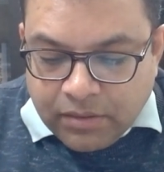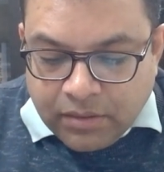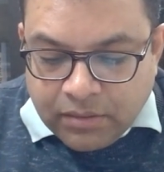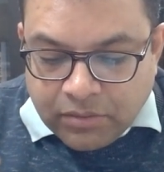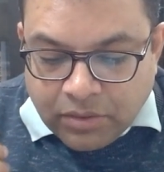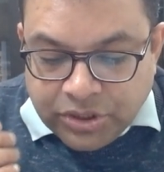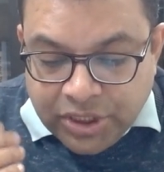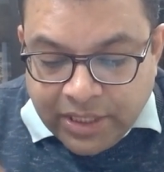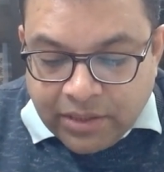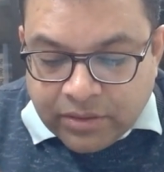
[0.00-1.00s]
uh, a
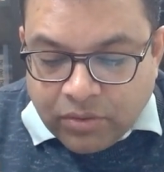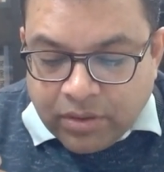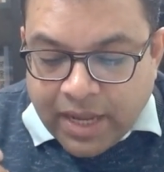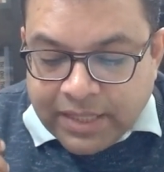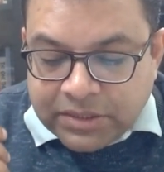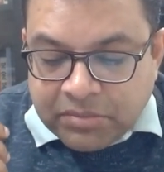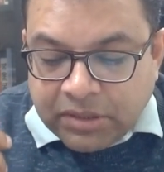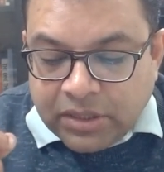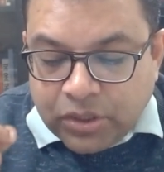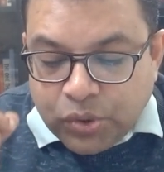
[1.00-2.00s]
jailer or has some other